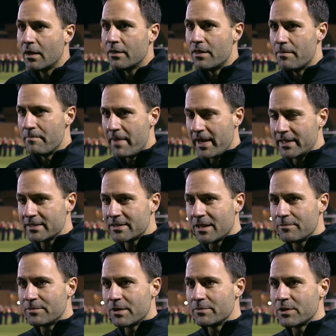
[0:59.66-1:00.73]
The main
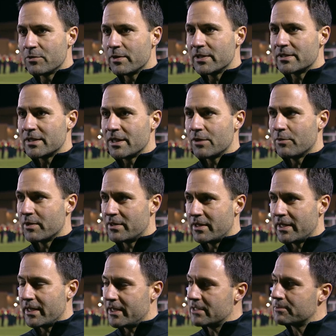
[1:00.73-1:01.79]
symptoms that we see with
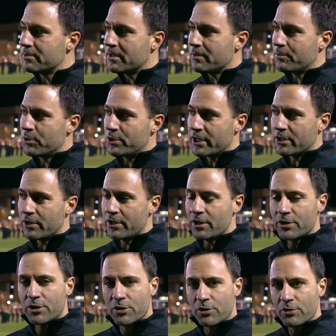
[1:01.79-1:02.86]
these, particularly in
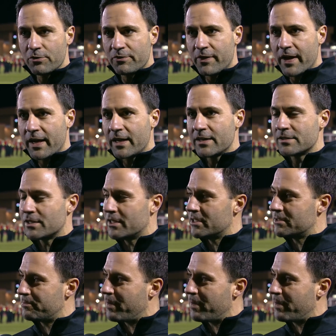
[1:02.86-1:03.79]
the acute phase, is